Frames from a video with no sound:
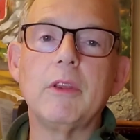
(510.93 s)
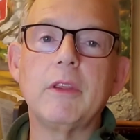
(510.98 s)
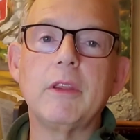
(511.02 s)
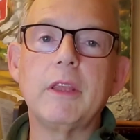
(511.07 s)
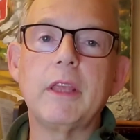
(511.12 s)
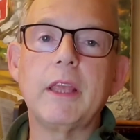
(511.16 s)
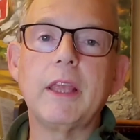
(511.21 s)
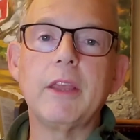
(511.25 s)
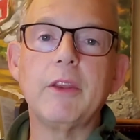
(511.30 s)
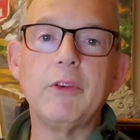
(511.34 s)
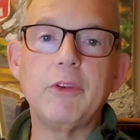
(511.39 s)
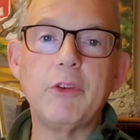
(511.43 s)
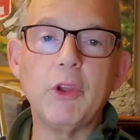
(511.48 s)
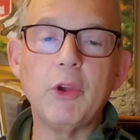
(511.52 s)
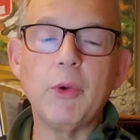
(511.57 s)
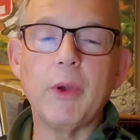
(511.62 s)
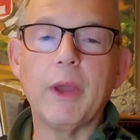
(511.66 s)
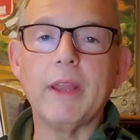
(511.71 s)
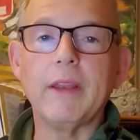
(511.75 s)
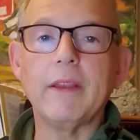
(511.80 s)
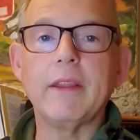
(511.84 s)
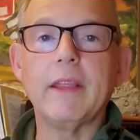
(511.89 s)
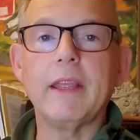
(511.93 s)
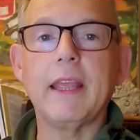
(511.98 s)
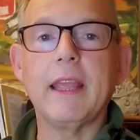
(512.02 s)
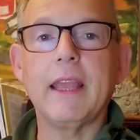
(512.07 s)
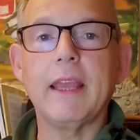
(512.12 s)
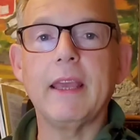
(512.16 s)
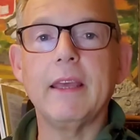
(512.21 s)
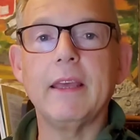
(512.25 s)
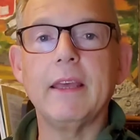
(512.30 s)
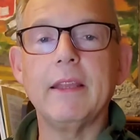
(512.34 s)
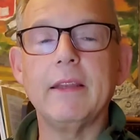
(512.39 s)
can do it,
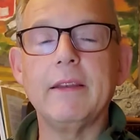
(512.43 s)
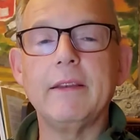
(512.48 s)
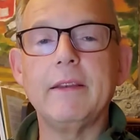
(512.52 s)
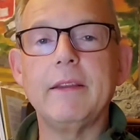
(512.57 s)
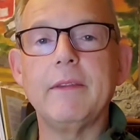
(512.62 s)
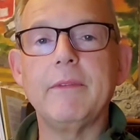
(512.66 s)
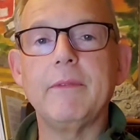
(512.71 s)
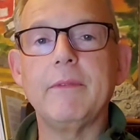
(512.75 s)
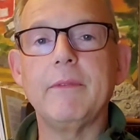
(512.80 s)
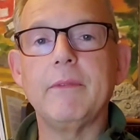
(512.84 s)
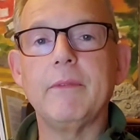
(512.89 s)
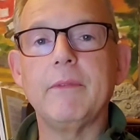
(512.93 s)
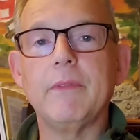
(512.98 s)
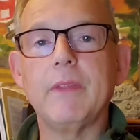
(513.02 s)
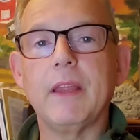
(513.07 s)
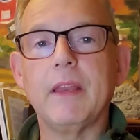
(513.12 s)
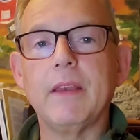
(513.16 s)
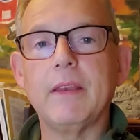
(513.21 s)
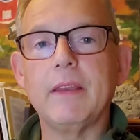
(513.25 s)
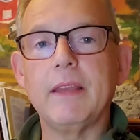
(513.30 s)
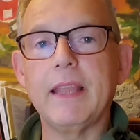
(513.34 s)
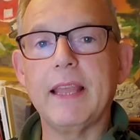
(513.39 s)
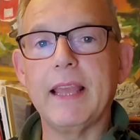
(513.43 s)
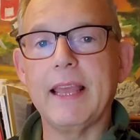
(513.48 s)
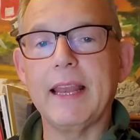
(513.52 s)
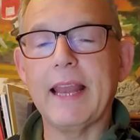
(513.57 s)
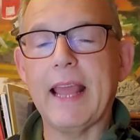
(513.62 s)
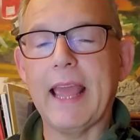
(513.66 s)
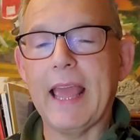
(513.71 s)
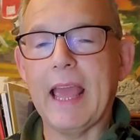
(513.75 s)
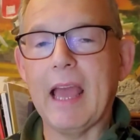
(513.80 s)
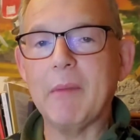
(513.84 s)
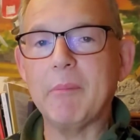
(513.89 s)
and that can
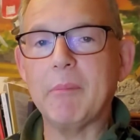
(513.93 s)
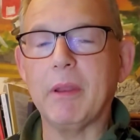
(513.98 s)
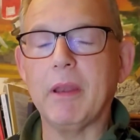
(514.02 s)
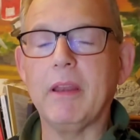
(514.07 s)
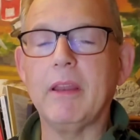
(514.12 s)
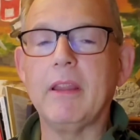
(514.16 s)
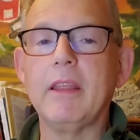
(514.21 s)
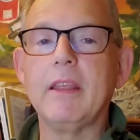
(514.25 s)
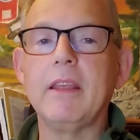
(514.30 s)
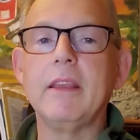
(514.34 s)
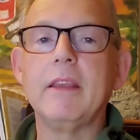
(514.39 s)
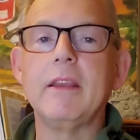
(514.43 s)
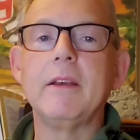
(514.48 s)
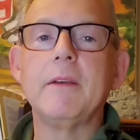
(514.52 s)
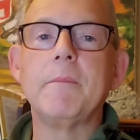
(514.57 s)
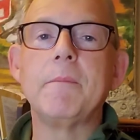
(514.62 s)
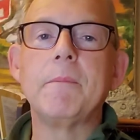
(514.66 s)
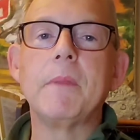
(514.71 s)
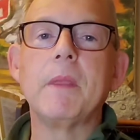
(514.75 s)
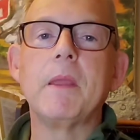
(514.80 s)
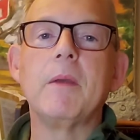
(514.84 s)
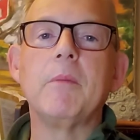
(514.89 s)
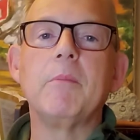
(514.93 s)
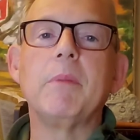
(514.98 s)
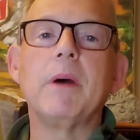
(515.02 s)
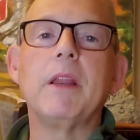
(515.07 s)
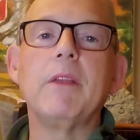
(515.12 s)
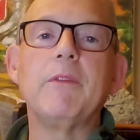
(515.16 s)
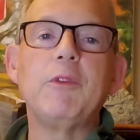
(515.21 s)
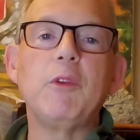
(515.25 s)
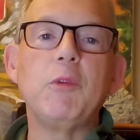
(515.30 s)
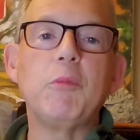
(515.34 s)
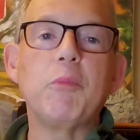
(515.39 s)
happen.
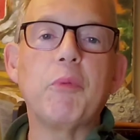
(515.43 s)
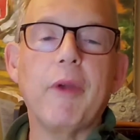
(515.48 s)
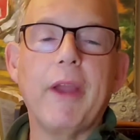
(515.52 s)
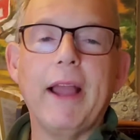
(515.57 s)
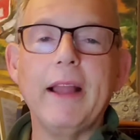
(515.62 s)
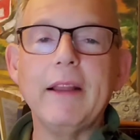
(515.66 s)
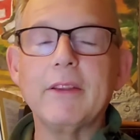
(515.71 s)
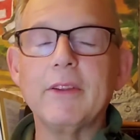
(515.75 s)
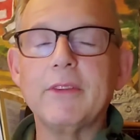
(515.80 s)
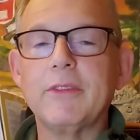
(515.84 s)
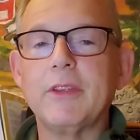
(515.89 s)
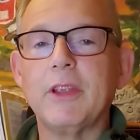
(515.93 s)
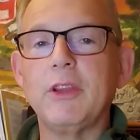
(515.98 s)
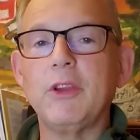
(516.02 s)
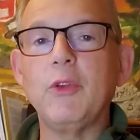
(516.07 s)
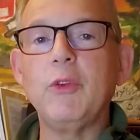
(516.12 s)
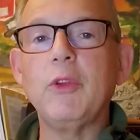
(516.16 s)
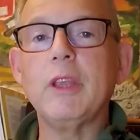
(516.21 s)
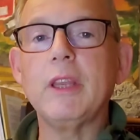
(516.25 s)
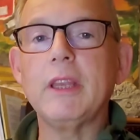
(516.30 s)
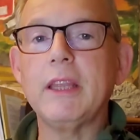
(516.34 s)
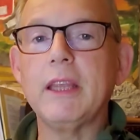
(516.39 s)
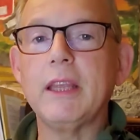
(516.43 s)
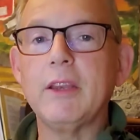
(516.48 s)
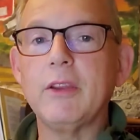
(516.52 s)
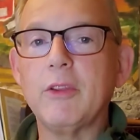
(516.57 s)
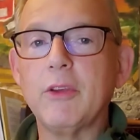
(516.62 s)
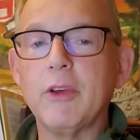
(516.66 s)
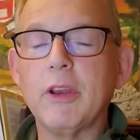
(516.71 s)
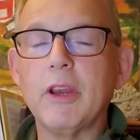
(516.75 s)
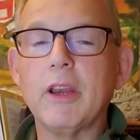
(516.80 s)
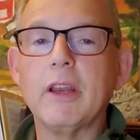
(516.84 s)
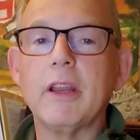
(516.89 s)
But if you practice it, you can get
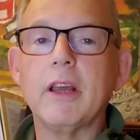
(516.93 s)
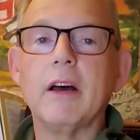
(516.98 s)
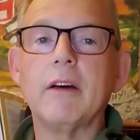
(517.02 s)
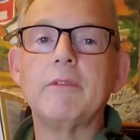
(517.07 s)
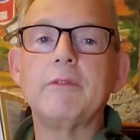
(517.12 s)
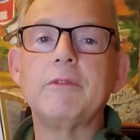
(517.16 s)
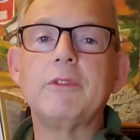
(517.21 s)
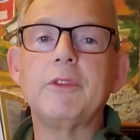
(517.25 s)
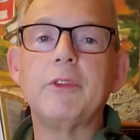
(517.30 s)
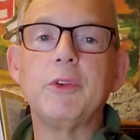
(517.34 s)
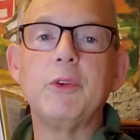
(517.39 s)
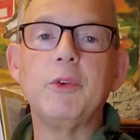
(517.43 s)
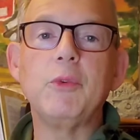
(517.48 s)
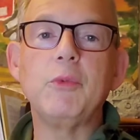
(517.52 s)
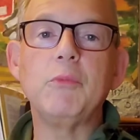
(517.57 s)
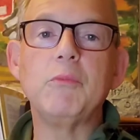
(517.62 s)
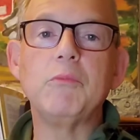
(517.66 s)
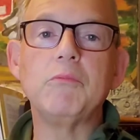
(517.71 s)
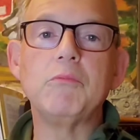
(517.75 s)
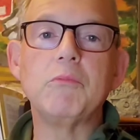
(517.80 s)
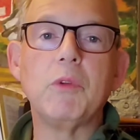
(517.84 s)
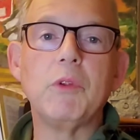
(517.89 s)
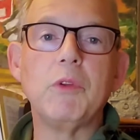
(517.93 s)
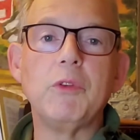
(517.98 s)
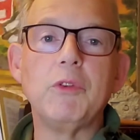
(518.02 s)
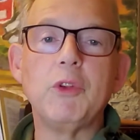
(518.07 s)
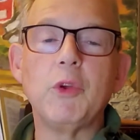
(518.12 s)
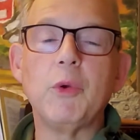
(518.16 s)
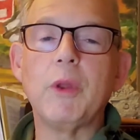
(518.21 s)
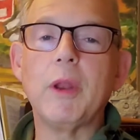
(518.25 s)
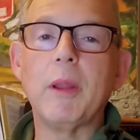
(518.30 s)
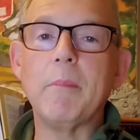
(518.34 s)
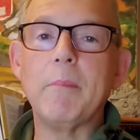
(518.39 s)
good enough to
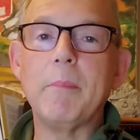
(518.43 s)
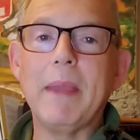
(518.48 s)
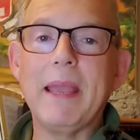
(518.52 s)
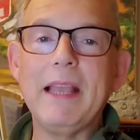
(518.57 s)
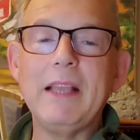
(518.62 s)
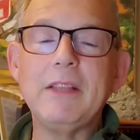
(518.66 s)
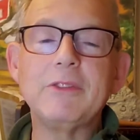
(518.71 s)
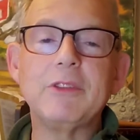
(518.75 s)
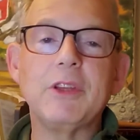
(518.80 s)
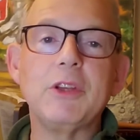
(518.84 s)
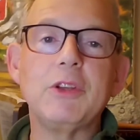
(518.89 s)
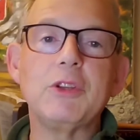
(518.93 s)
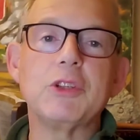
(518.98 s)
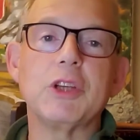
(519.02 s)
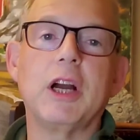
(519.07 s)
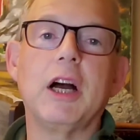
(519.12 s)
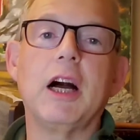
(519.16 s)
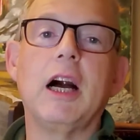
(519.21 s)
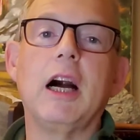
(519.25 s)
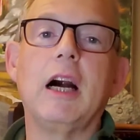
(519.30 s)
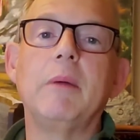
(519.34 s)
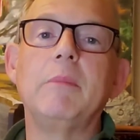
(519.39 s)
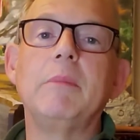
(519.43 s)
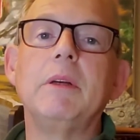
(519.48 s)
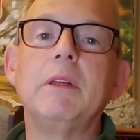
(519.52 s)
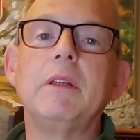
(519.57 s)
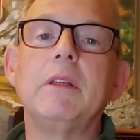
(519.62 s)
do an amazing job